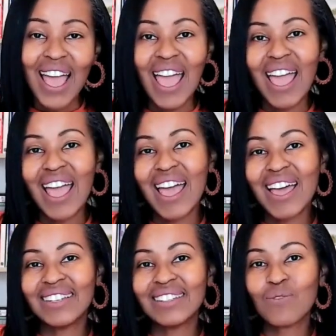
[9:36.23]

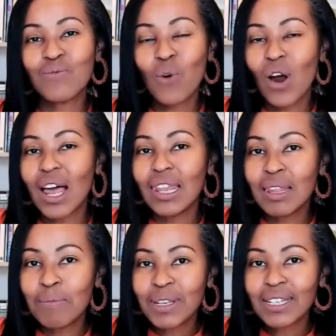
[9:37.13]
And for a
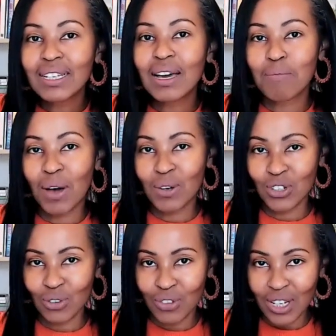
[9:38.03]
limited
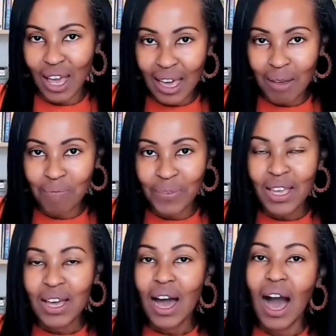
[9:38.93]
amount of time,
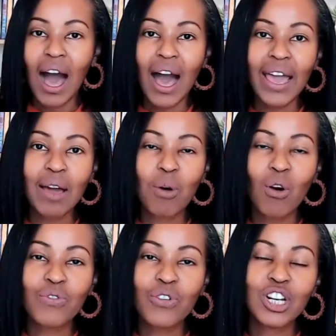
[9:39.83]
I am
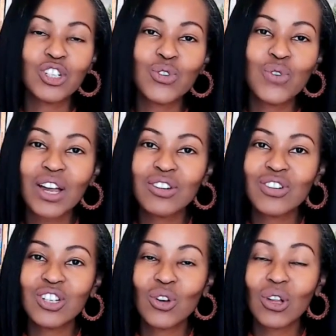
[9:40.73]
offering
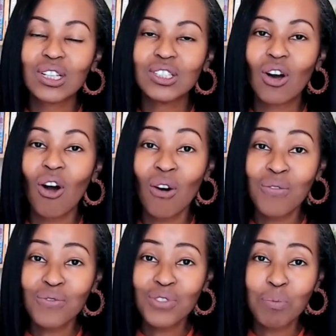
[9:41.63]
$200
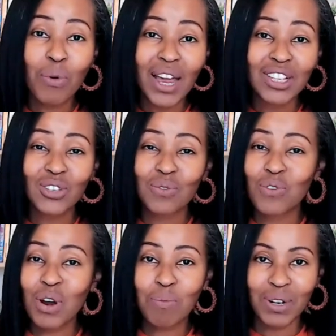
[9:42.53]
off the price of
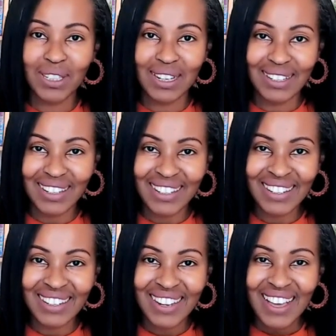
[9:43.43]

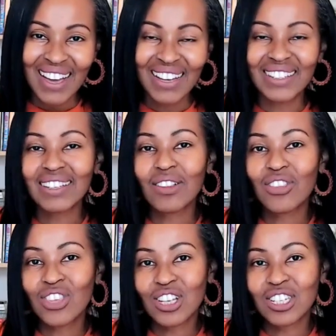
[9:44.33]
represented until
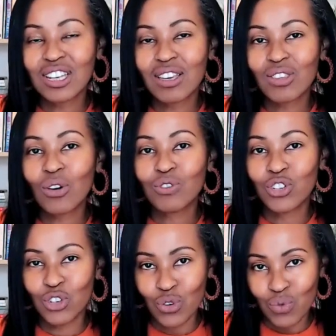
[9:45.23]
30th of
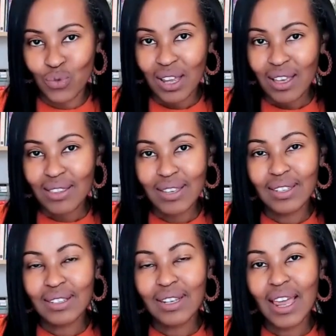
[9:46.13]
June.
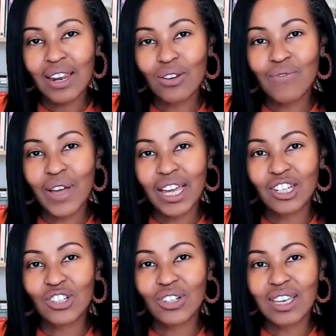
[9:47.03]
This is an end of
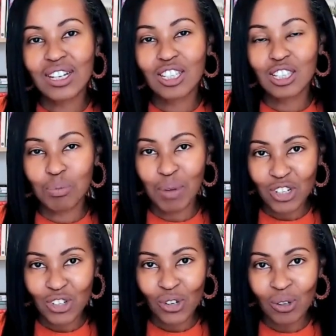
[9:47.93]
financial year
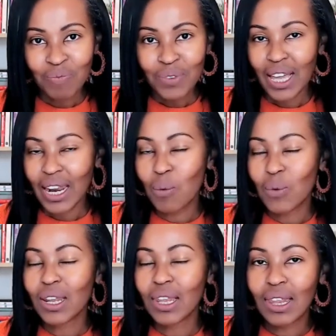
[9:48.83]
special, and I
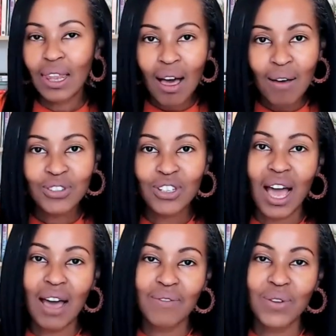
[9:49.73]
would love to
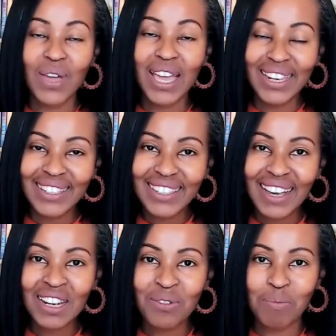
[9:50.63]
have you
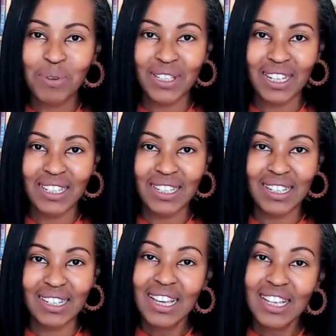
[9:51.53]
inside
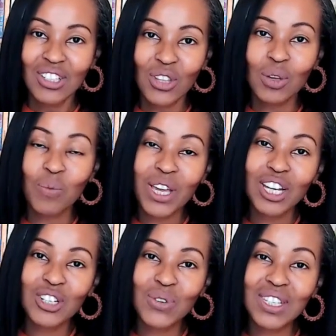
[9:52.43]
represented so that we
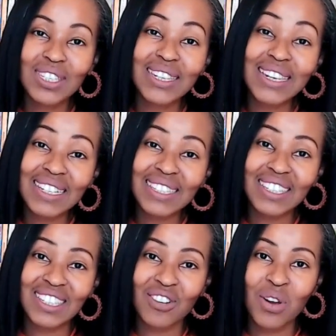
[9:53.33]
can do this
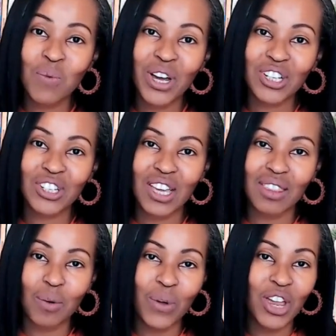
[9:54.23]
necessary work
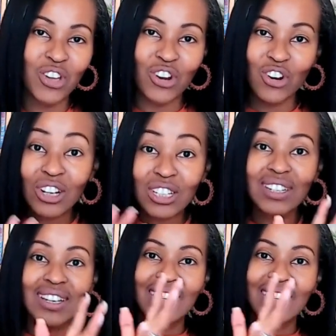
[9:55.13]
together where you're not